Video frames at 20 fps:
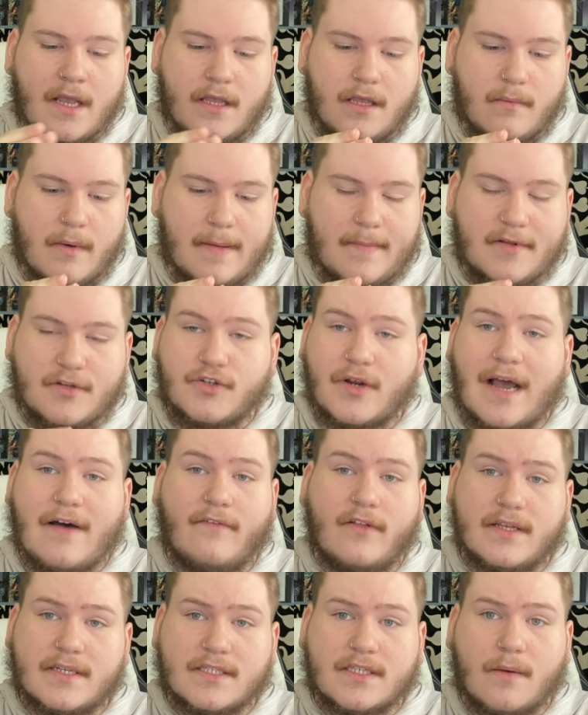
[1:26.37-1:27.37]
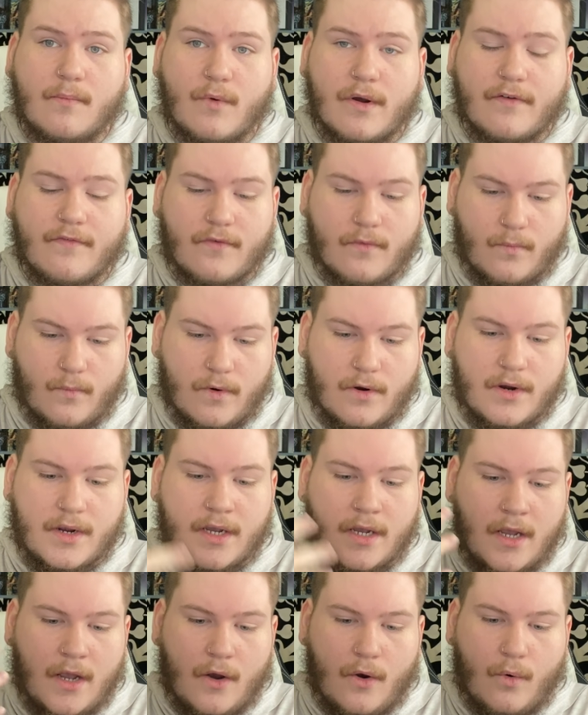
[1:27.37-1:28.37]
You might be traveling somewhere for
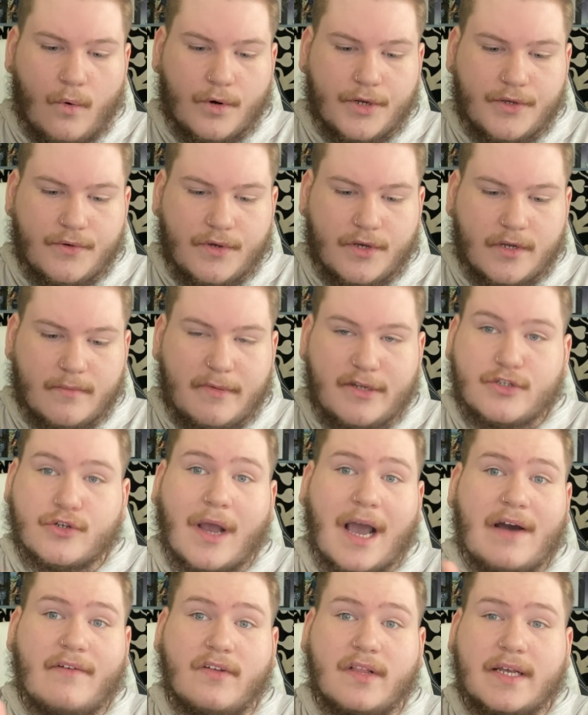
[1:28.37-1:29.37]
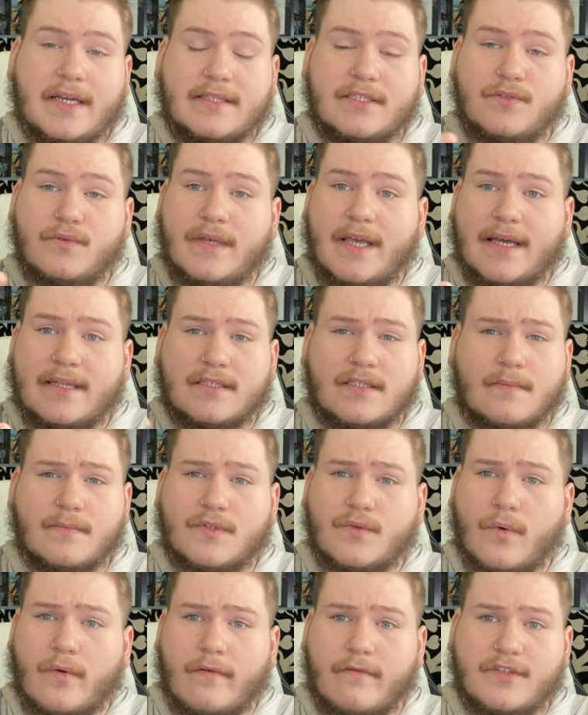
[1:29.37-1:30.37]
work, or you could be traveling to get some
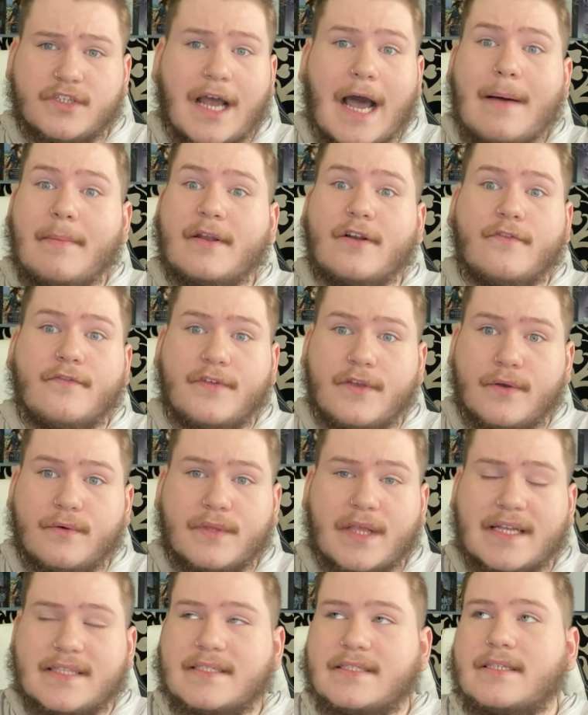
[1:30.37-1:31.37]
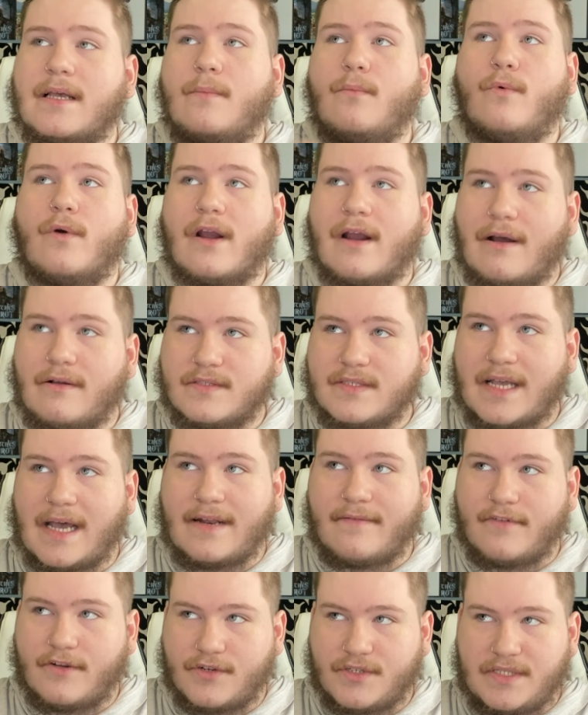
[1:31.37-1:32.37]
sort of job interview that's somewhere
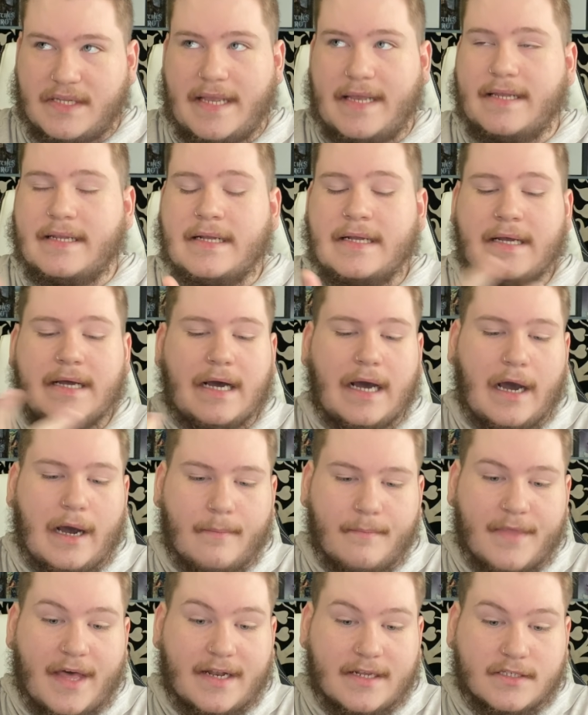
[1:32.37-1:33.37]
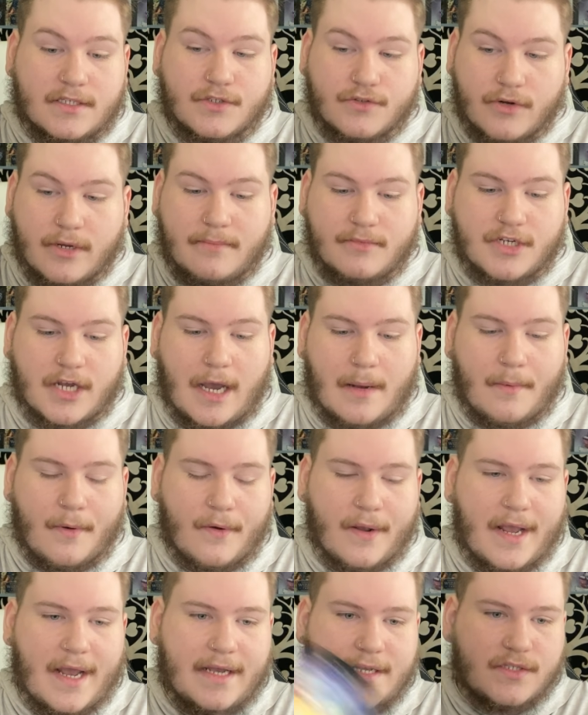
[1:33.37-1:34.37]
outside of your state that is a dream job,
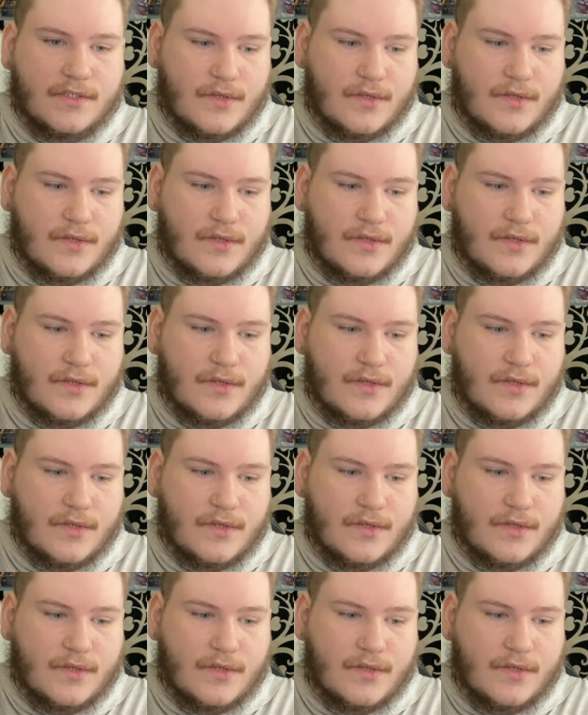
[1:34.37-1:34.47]
okay?